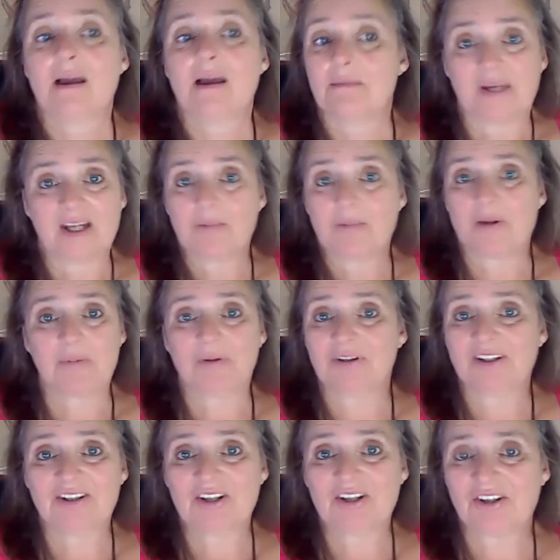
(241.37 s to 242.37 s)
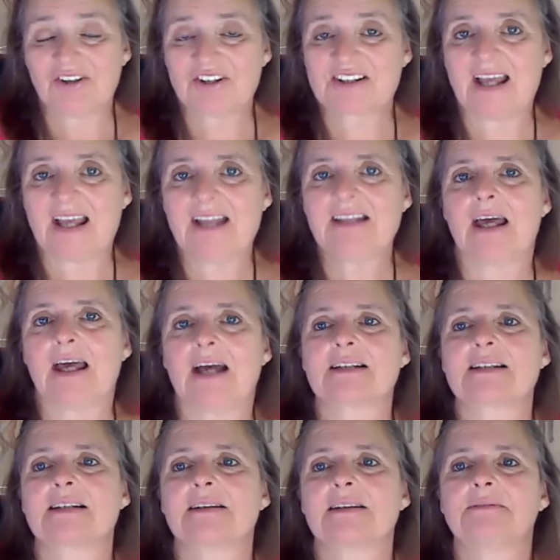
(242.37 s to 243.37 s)
Many people did not understand
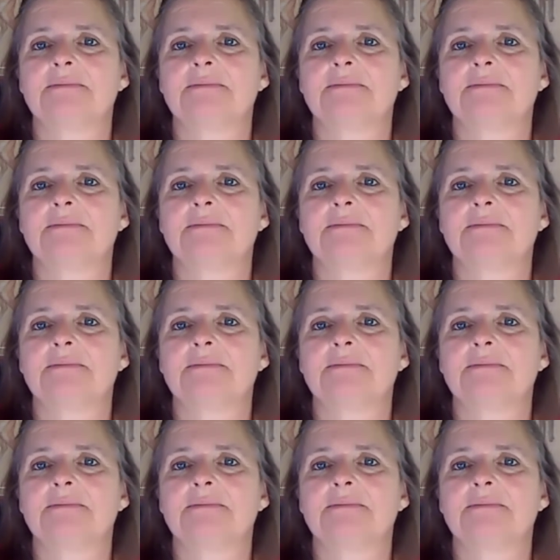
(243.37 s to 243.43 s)
that.